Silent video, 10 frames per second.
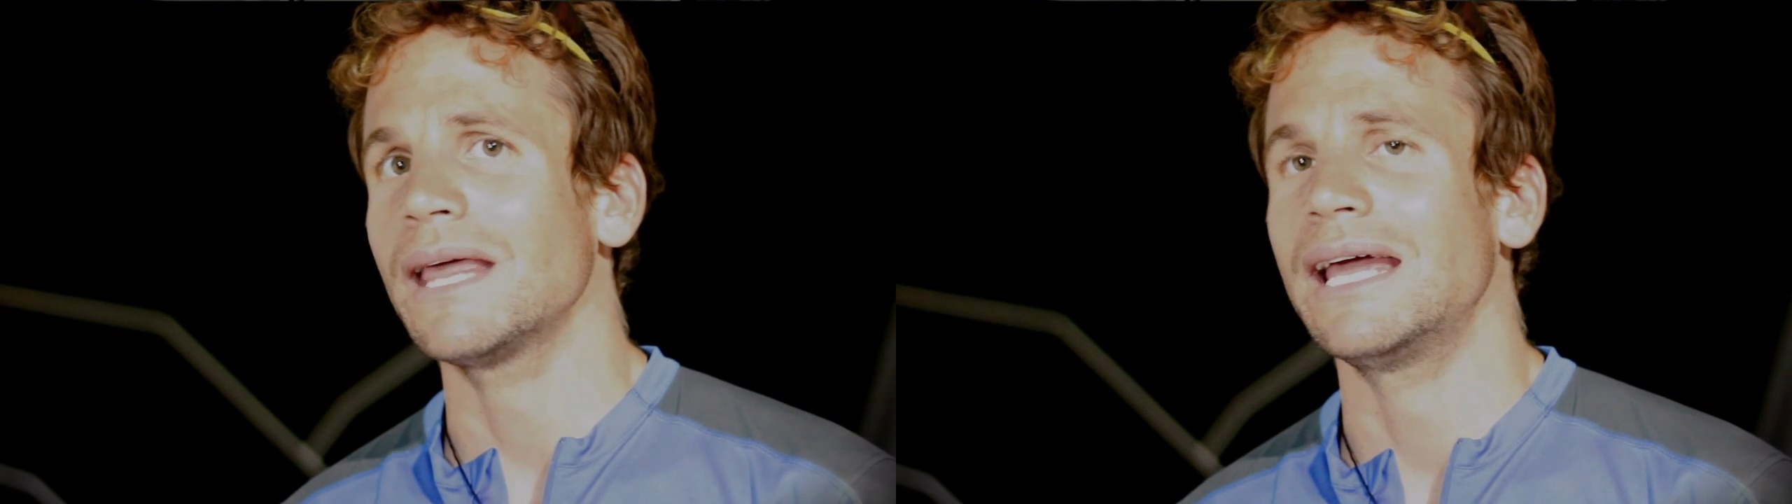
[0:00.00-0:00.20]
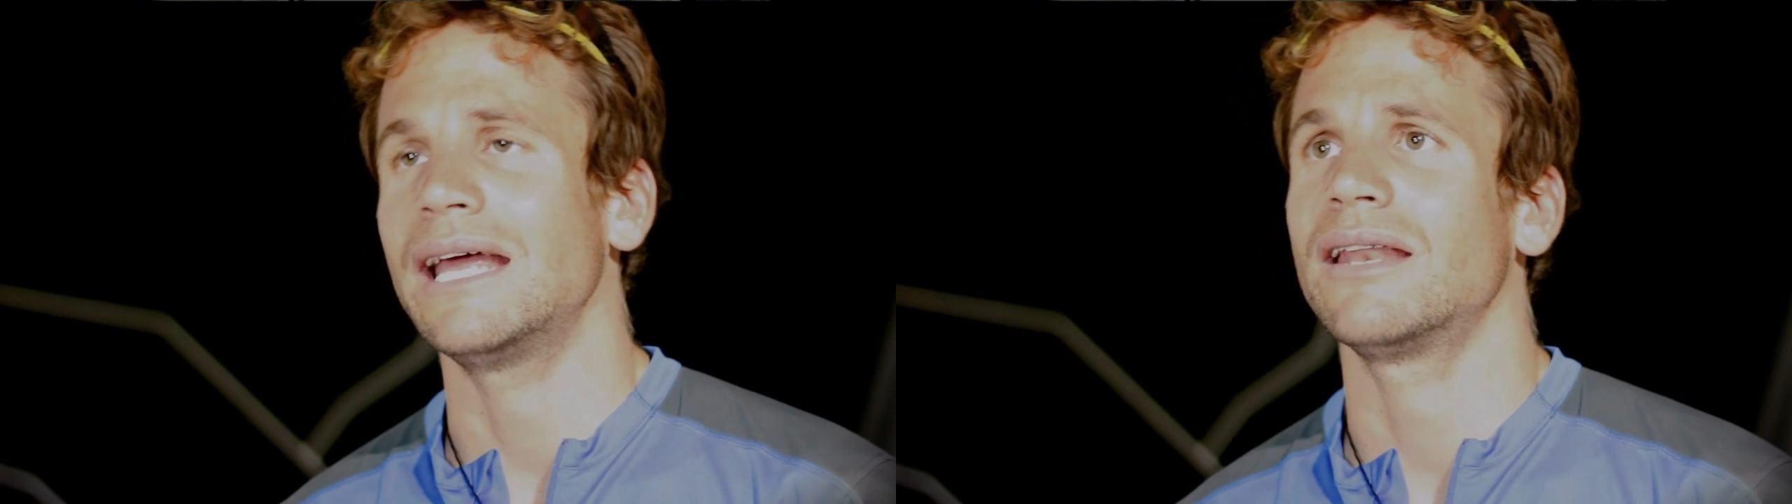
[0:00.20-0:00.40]

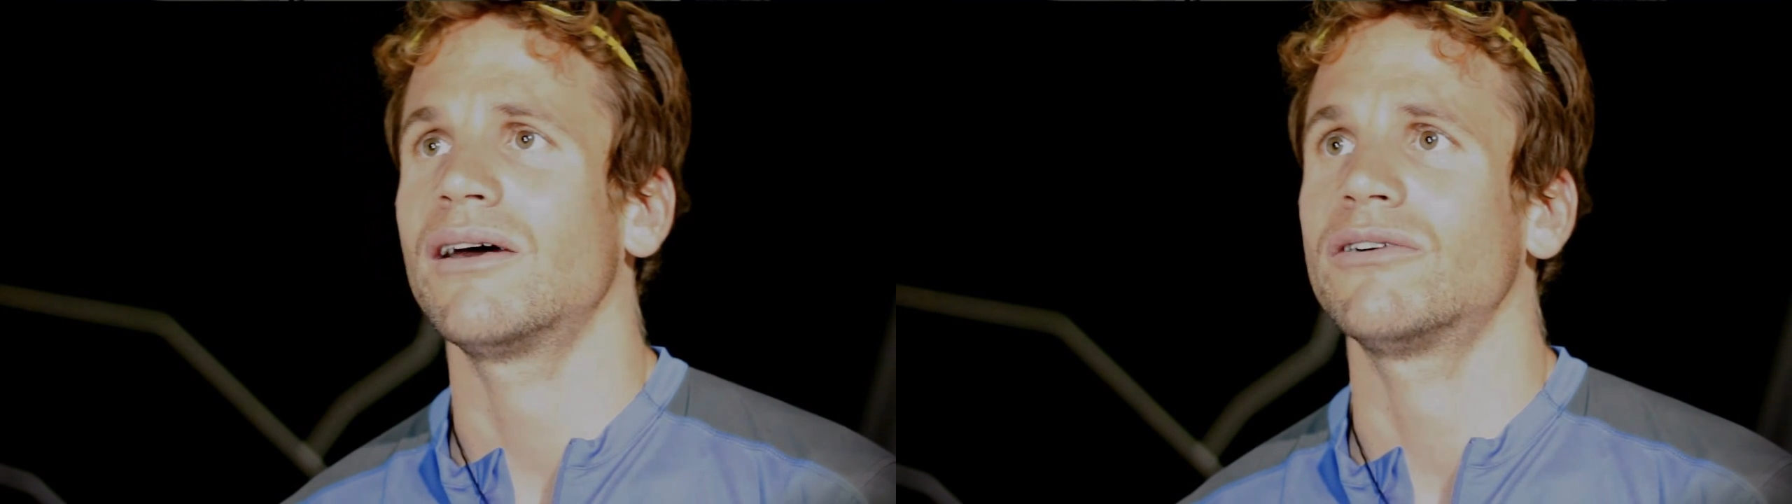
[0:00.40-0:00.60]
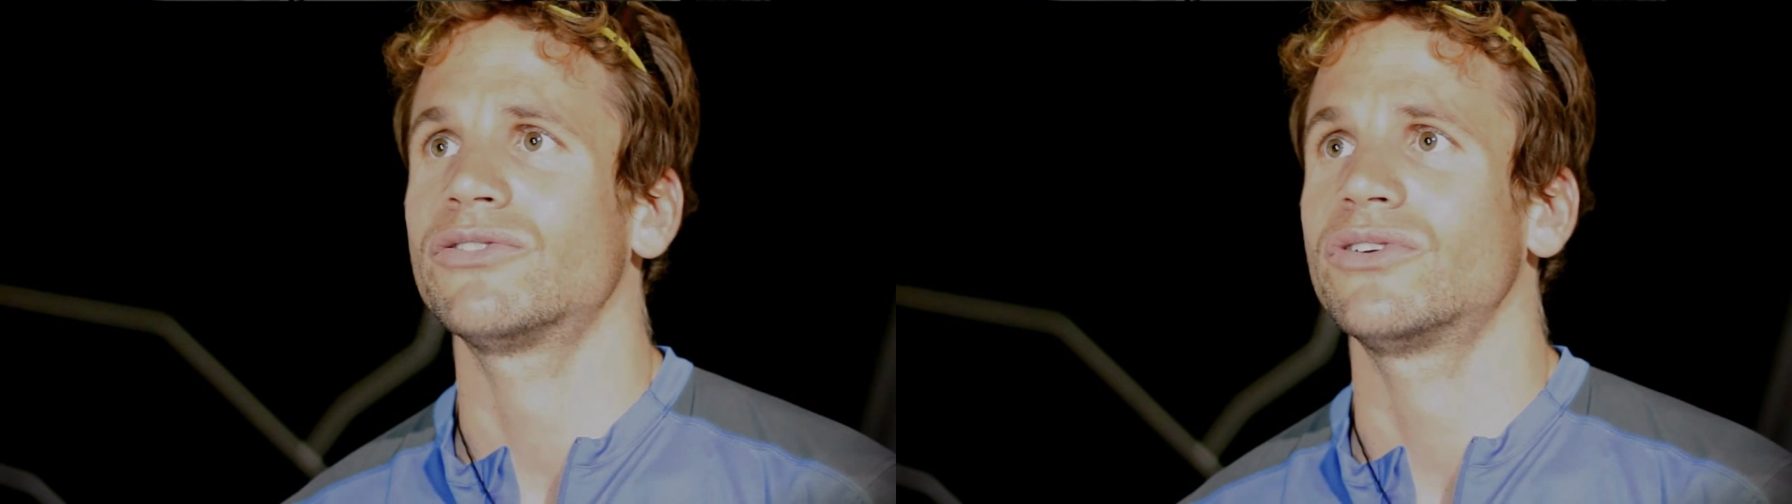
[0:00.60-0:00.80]
And
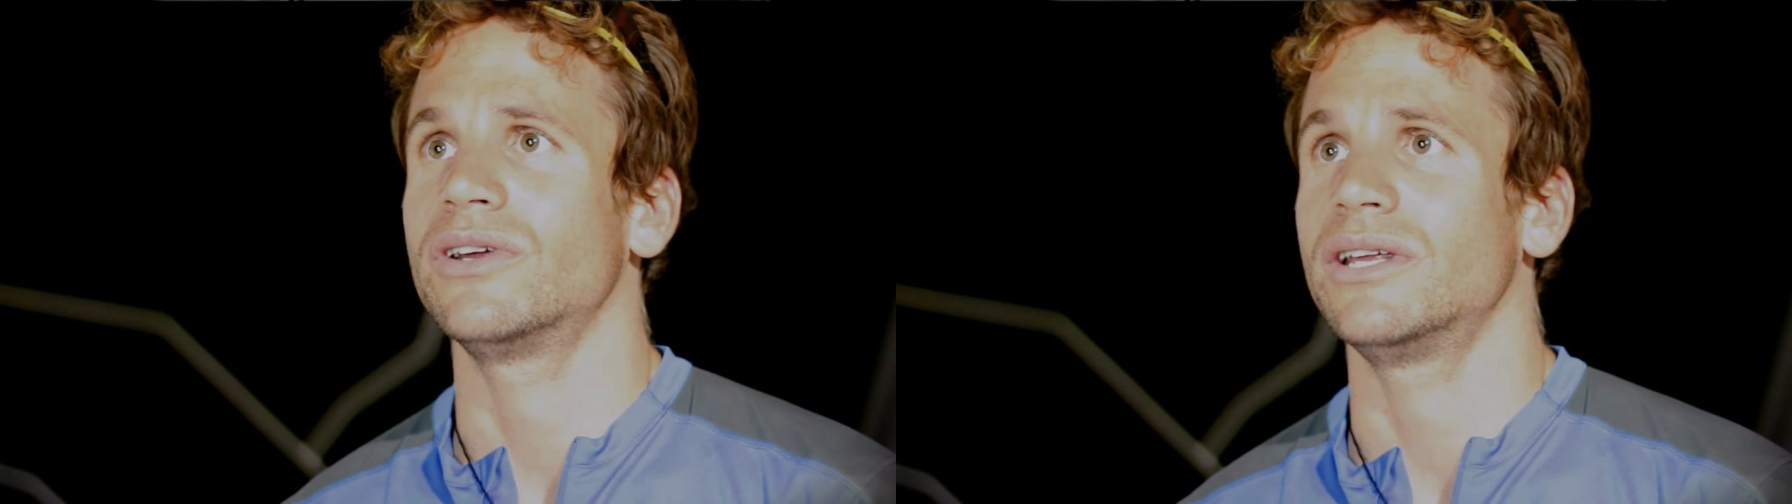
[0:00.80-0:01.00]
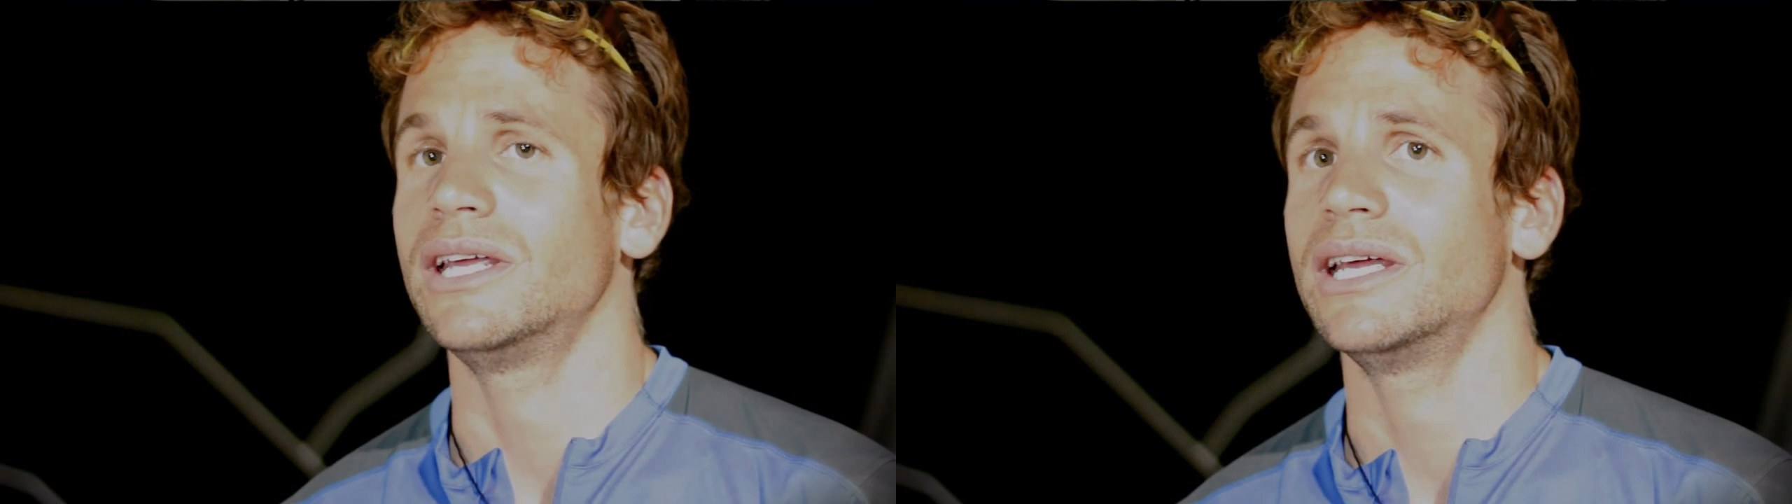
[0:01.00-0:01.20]
after
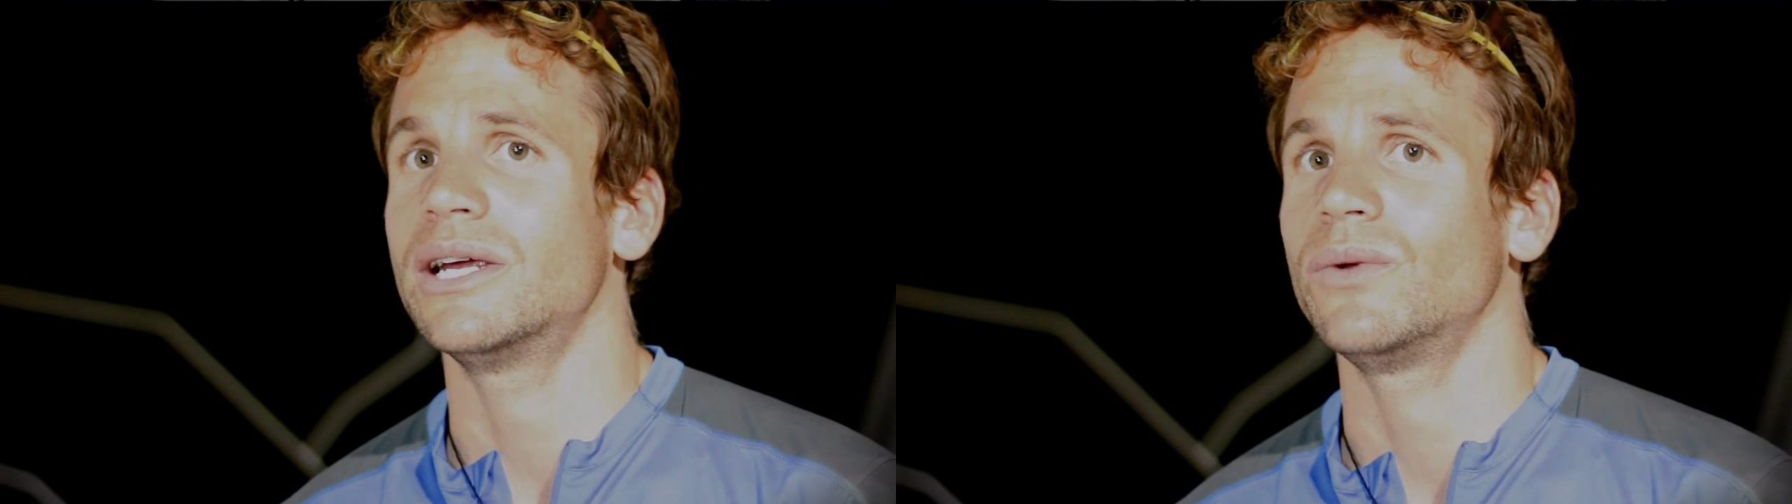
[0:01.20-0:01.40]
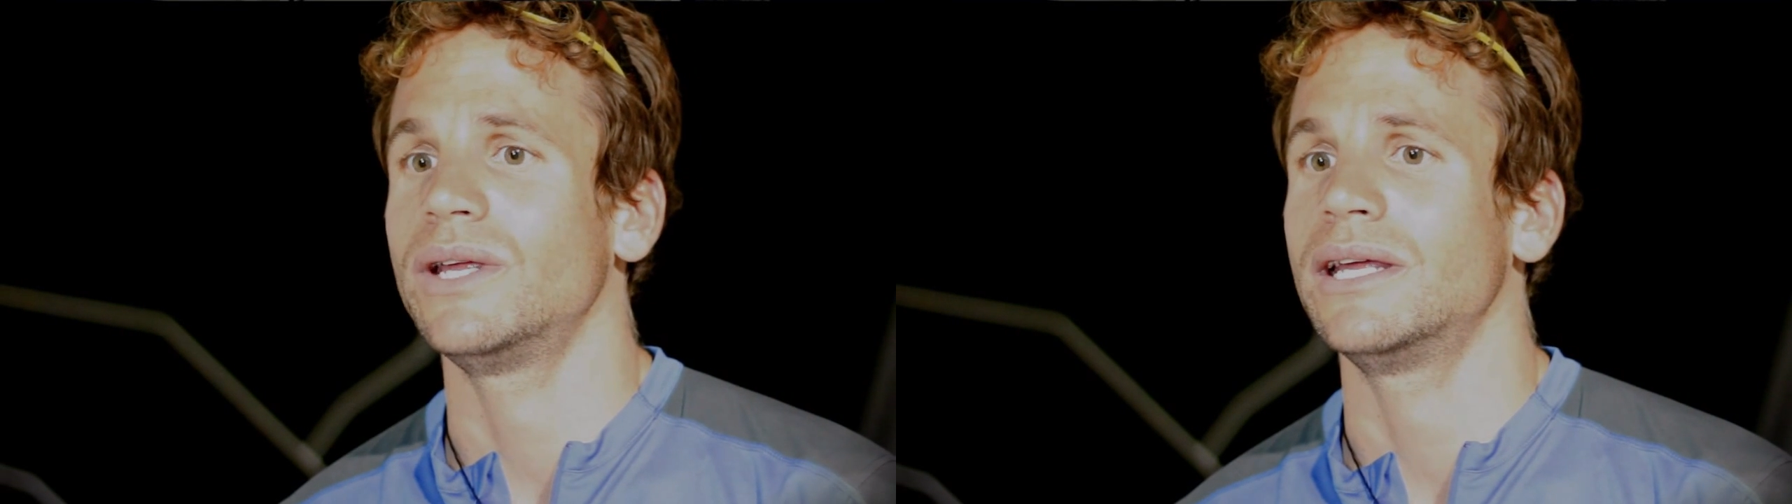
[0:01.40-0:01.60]
a
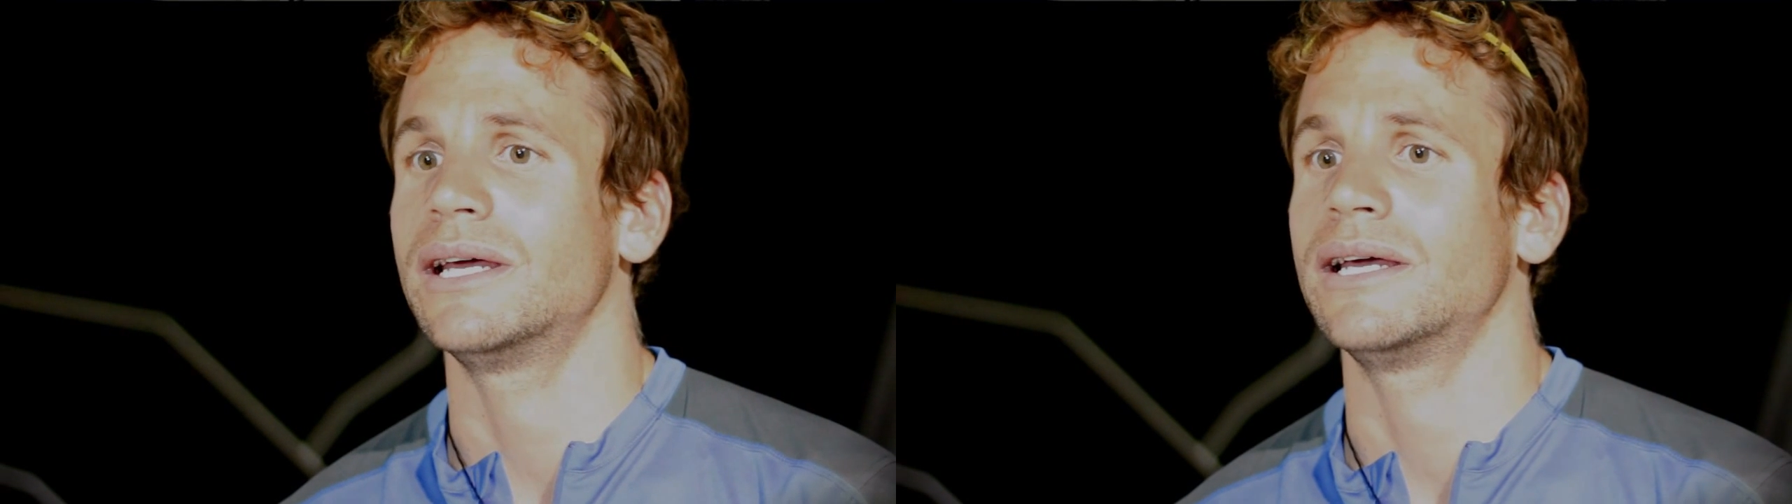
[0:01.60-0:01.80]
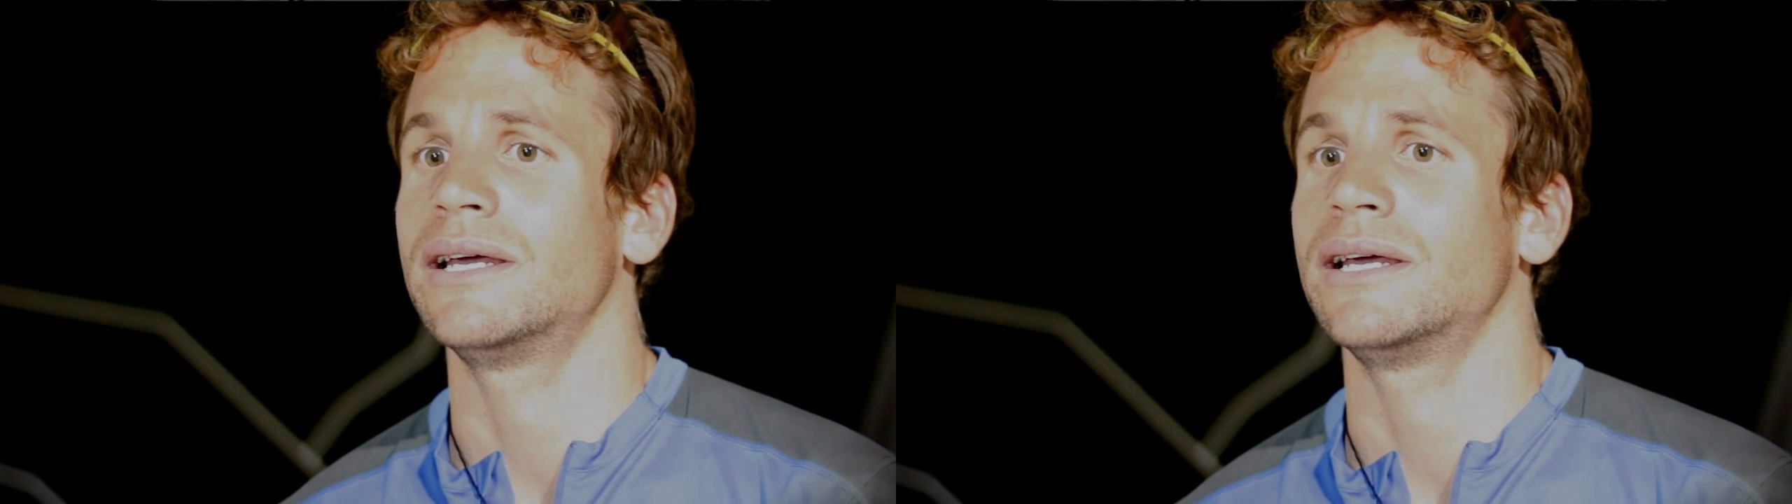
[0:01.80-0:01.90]
year we